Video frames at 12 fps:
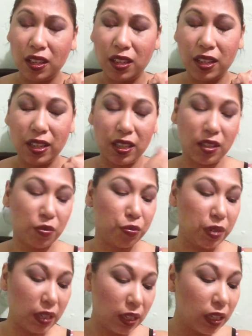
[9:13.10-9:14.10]
Like
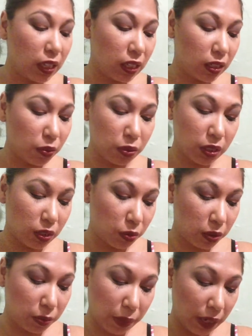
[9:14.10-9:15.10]
really, don't
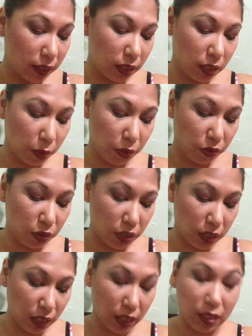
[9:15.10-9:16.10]
pass it up if you
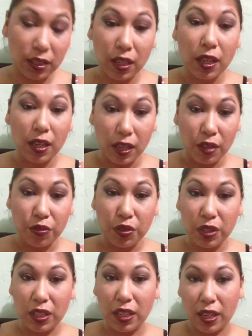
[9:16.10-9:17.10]
see it. If you
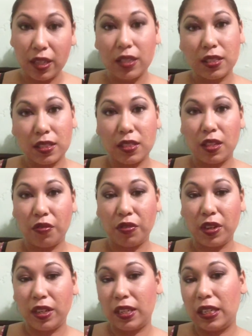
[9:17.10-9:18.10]
can get it,
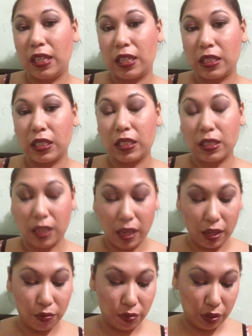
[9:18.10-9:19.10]
definitely get it.
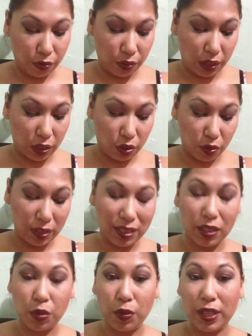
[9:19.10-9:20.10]
I really enjoy it,
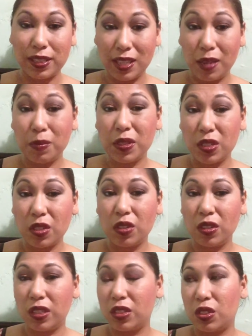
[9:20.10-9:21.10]
and the wear time is
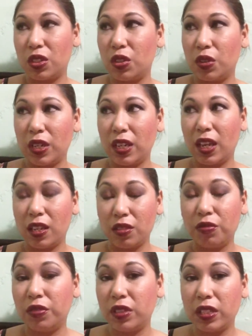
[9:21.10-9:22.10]
good. You're gonna get a
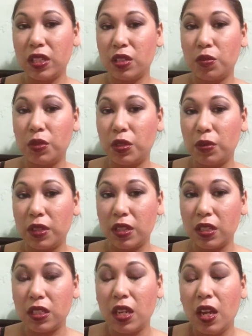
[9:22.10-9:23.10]
full day's work with it